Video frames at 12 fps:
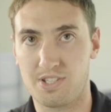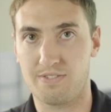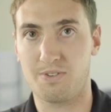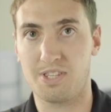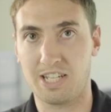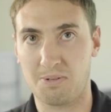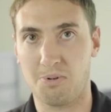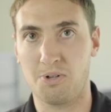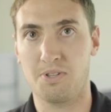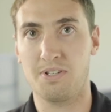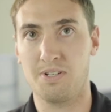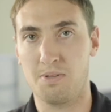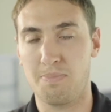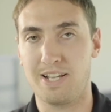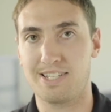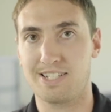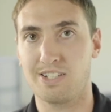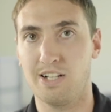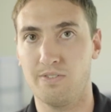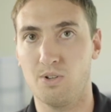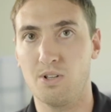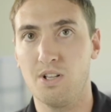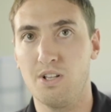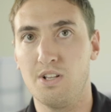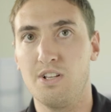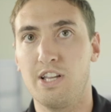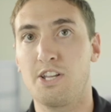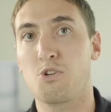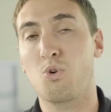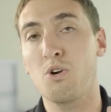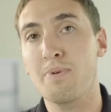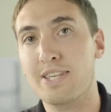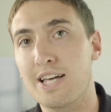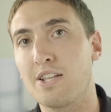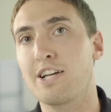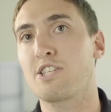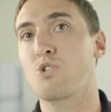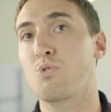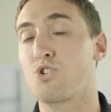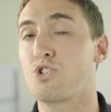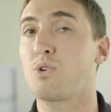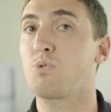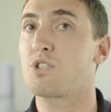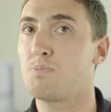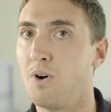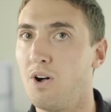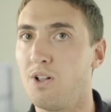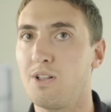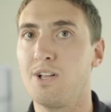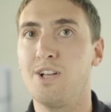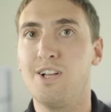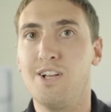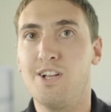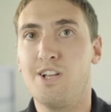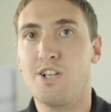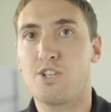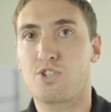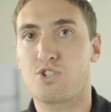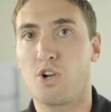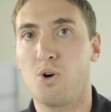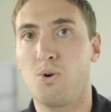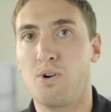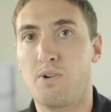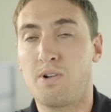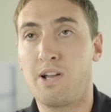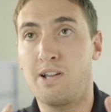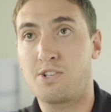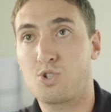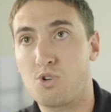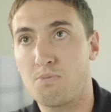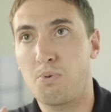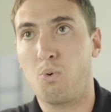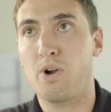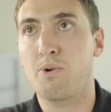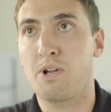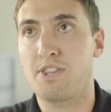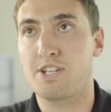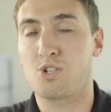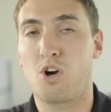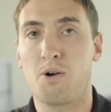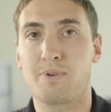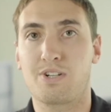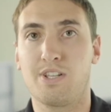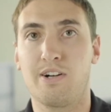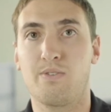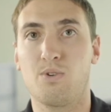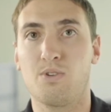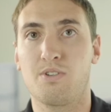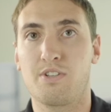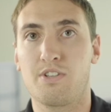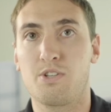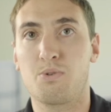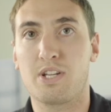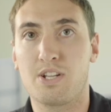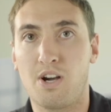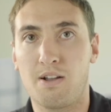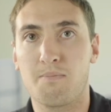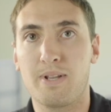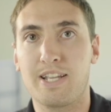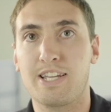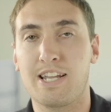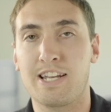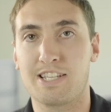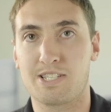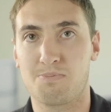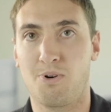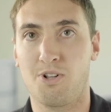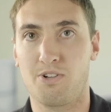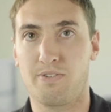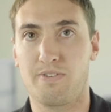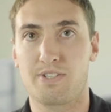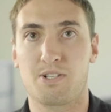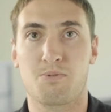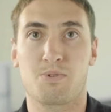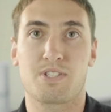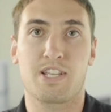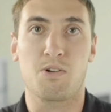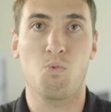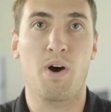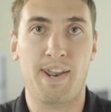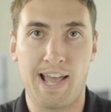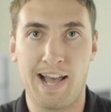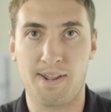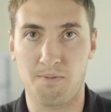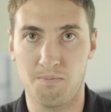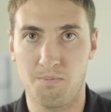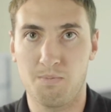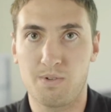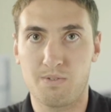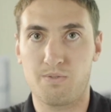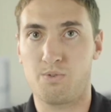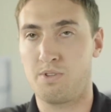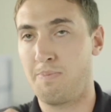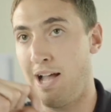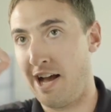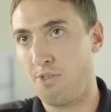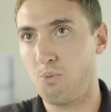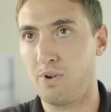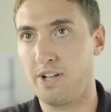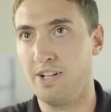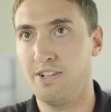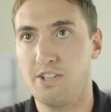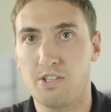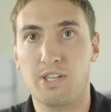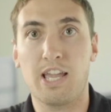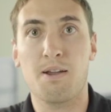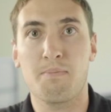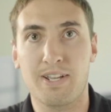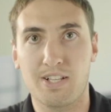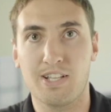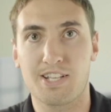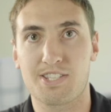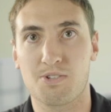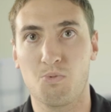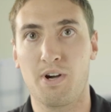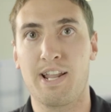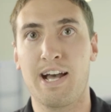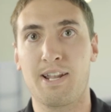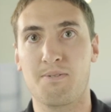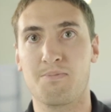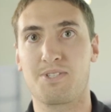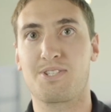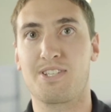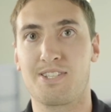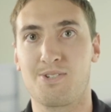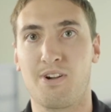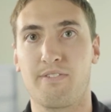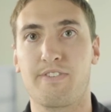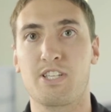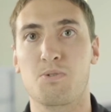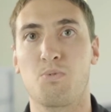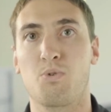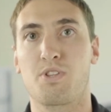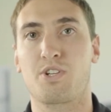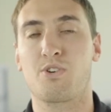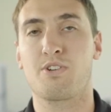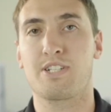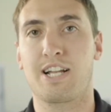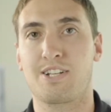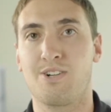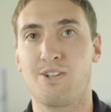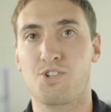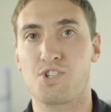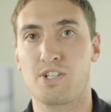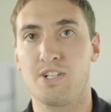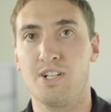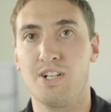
if you think about the basic level, and you can only make that light switch so small. So at a certain point at the atomic level, you cannot make it any smaller. If it was, say, 1 atom for the pathway, you can't make less than 1 atom. It's not feasible with the current technology.